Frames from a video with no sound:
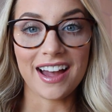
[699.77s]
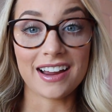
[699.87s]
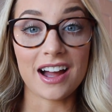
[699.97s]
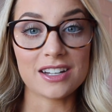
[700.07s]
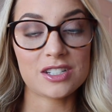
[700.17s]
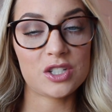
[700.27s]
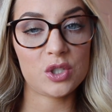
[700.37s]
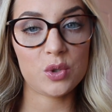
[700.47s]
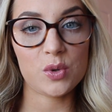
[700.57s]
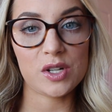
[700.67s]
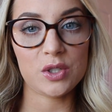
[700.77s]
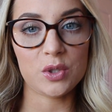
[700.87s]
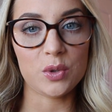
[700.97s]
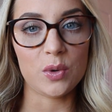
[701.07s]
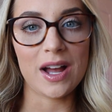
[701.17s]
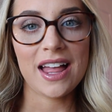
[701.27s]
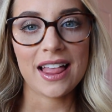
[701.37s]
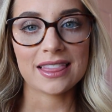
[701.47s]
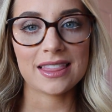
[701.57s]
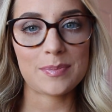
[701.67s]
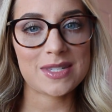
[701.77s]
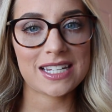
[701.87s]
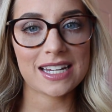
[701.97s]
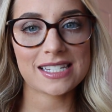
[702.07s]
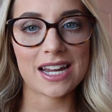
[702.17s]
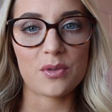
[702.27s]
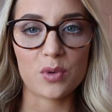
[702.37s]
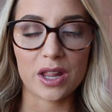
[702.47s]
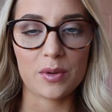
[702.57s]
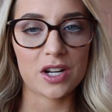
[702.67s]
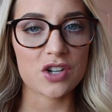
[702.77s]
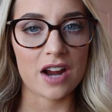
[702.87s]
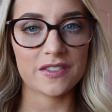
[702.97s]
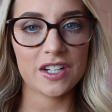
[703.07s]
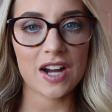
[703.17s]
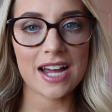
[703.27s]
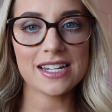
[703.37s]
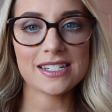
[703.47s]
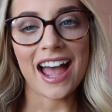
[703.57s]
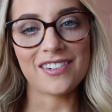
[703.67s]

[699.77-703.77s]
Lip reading: I got 2 new lipsticks that I really want to try for you guys.